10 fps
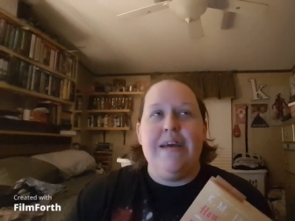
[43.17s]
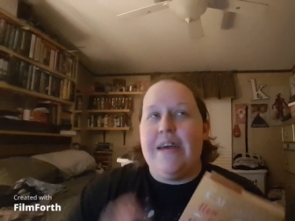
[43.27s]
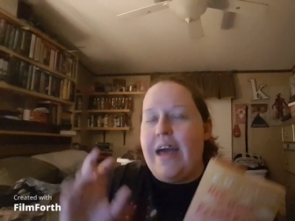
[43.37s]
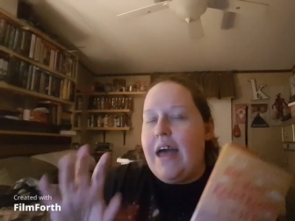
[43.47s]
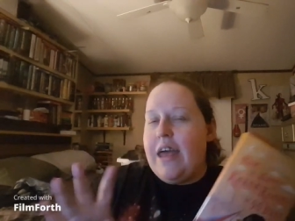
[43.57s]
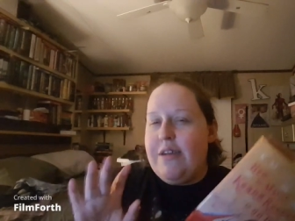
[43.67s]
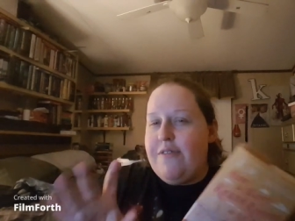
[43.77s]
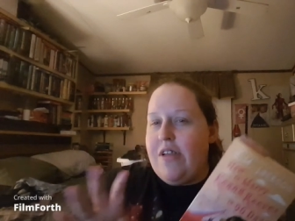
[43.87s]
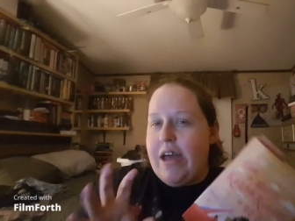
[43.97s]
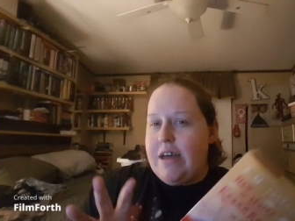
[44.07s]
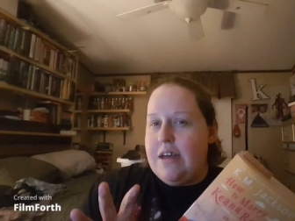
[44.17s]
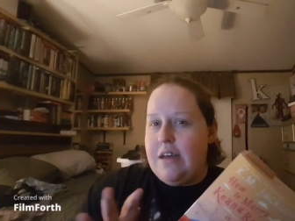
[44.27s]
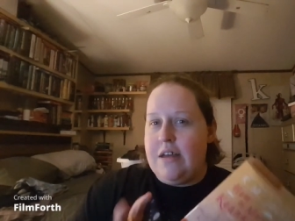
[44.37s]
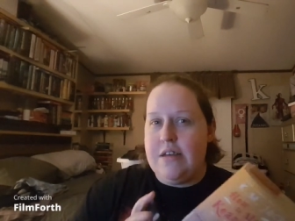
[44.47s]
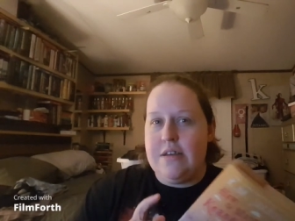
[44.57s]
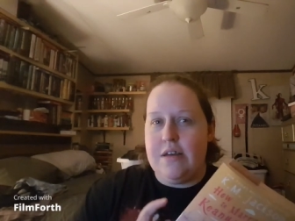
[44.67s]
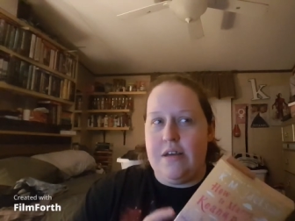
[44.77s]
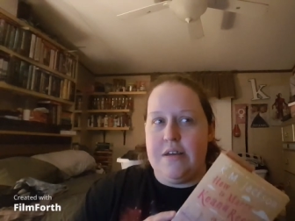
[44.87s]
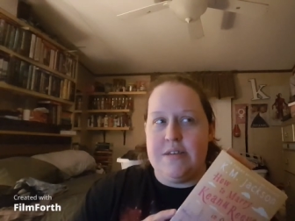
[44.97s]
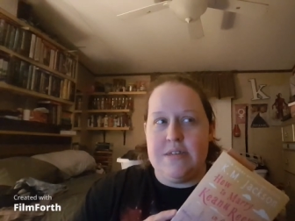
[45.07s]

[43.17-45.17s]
kind of like a, a